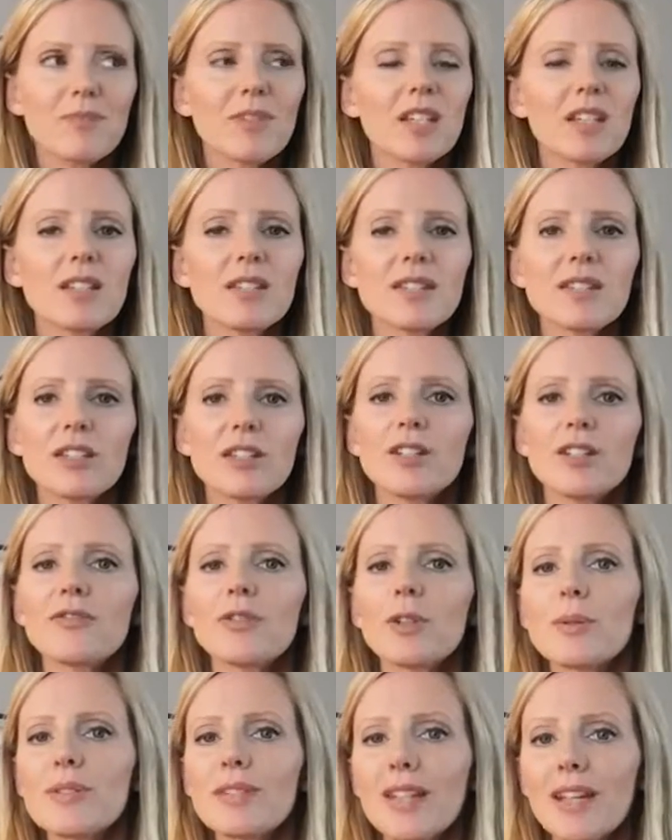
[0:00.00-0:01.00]
Consider
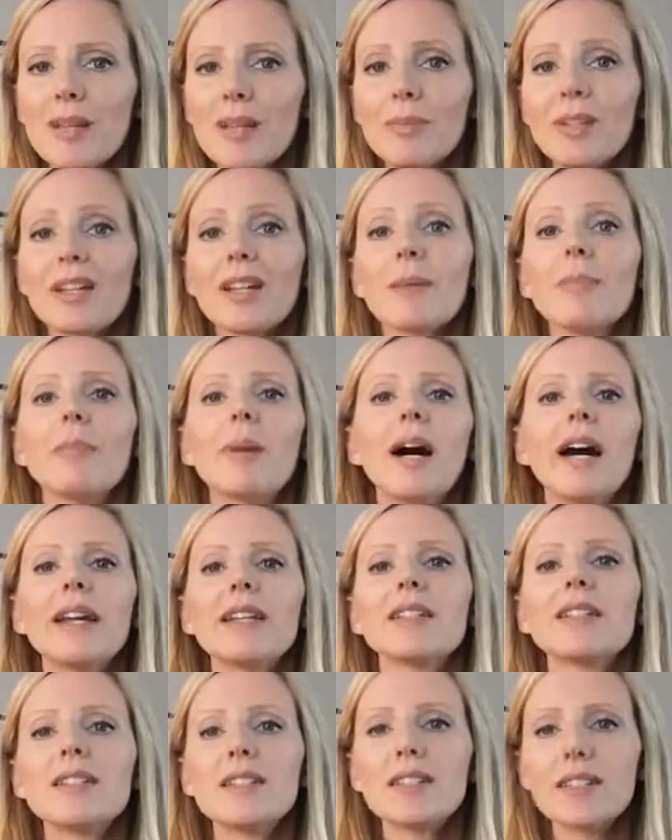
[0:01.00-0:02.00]
foods that can be
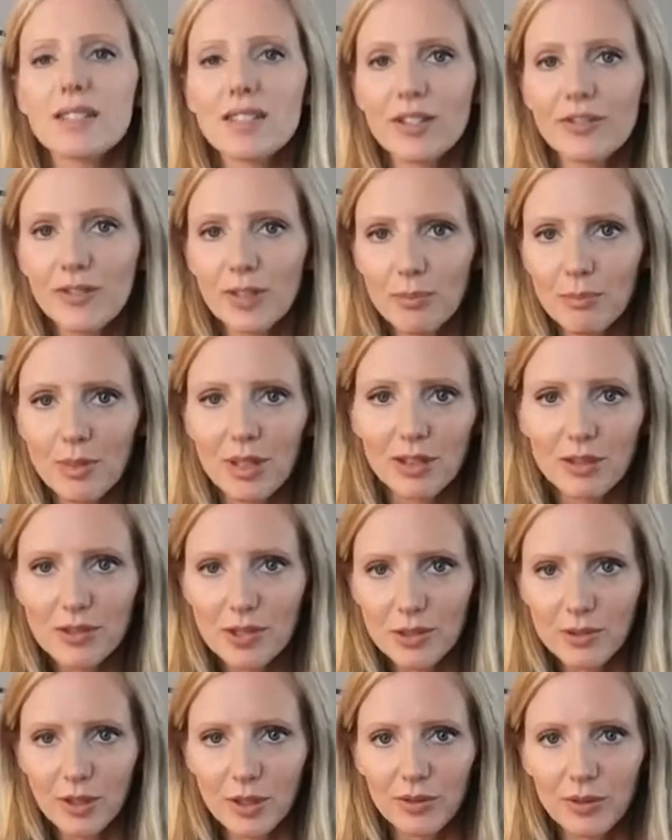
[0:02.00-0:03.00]
combined into different
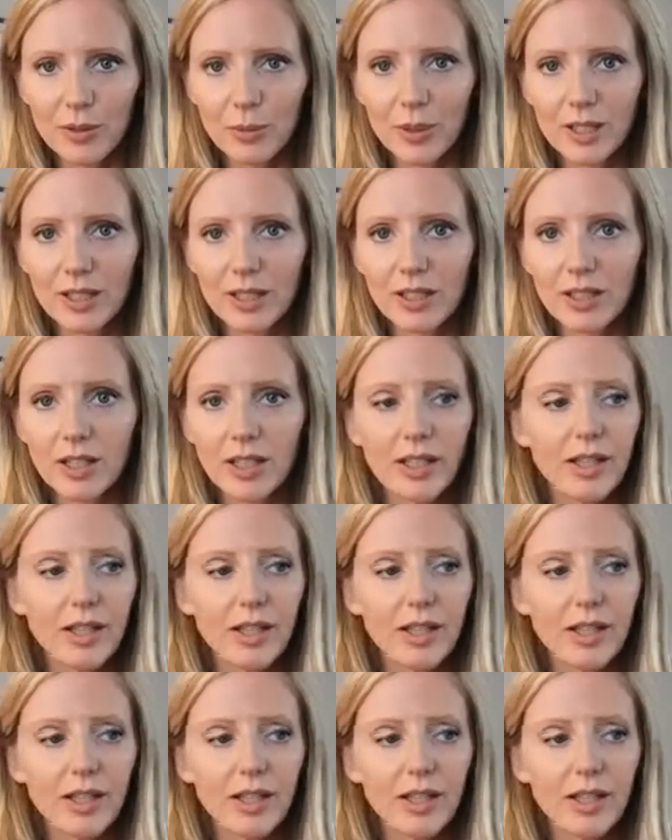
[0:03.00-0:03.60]
meals throughout the week.